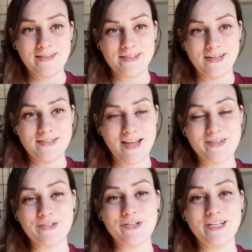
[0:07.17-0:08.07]
hand
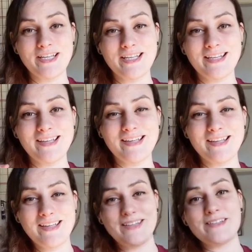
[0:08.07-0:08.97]
sanitizer
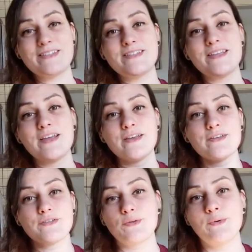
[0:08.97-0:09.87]
is
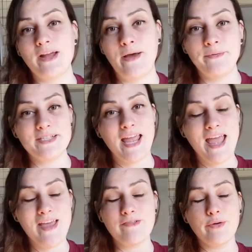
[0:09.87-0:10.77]
sold out
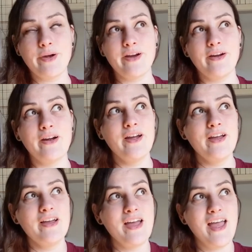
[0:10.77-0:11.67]
everywhere,
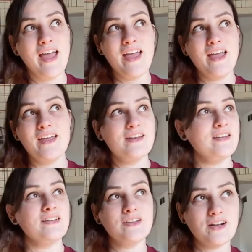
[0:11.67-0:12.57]

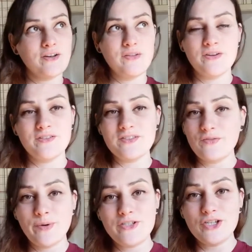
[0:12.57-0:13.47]
and you know, there's
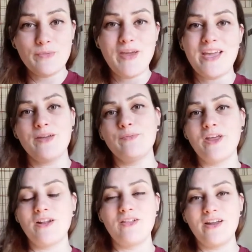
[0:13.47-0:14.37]
different ways you can make it,
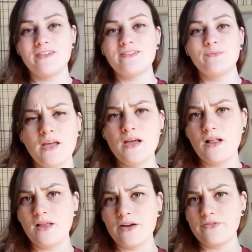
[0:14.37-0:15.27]
and a lot
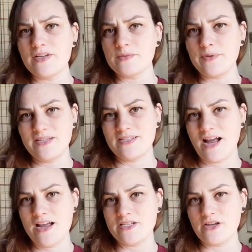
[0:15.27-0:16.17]
of recipes that
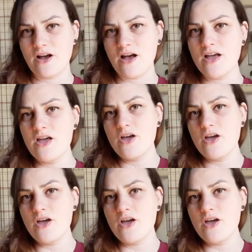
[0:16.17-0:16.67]
I saw